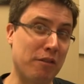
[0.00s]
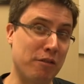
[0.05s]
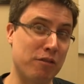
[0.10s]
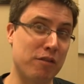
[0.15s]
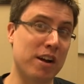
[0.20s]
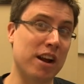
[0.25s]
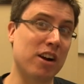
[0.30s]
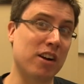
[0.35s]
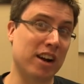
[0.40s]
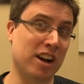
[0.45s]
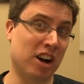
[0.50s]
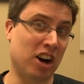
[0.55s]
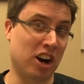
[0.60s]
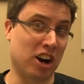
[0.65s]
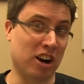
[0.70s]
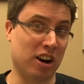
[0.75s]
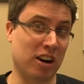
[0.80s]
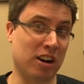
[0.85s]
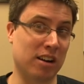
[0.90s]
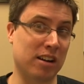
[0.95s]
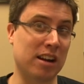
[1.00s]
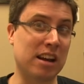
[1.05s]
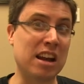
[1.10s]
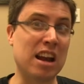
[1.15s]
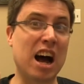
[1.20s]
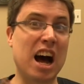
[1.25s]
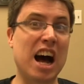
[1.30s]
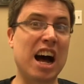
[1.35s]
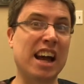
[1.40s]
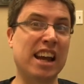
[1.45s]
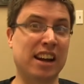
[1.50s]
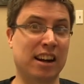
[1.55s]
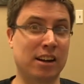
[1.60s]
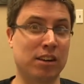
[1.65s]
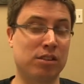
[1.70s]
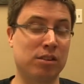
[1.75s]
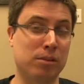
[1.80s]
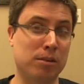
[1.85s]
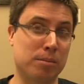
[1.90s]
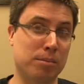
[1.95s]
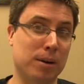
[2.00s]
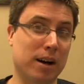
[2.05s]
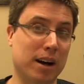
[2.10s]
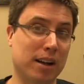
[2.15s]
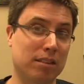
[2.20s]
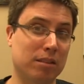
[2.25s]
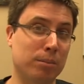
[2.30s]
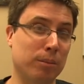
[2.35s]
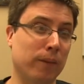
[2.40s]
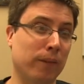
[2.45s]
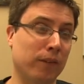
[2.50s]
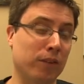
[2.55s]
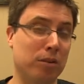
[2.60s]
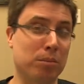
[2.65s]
very hard, nigh unto impossible